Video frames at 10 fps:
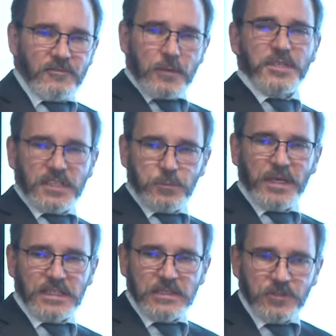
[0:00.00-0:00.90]
of them, it's
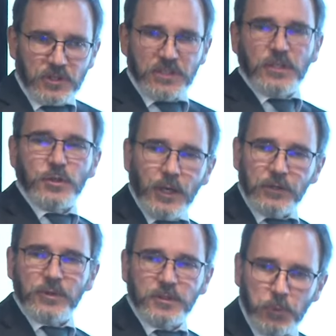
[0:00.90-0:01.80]
expensive, so it's going to try
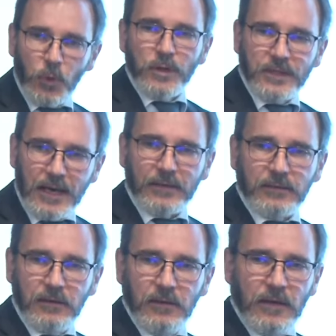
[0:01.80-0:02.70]
to exploit that
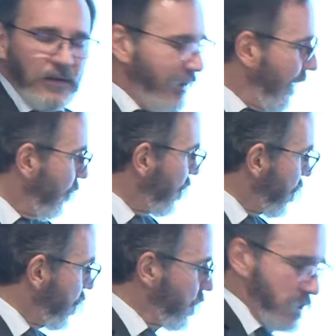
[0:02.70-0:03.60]
and
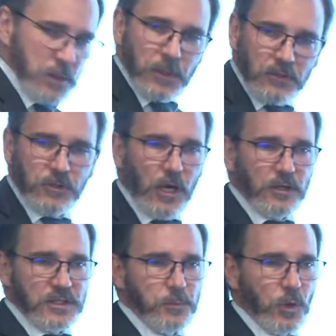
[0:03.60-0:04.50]
reduce the amount of
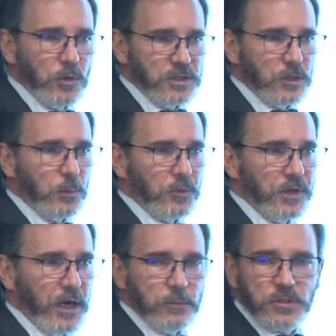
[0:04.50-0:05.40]
dollars it borrows in normal
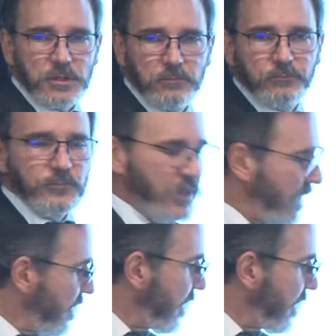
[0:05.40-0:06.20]
times. That's a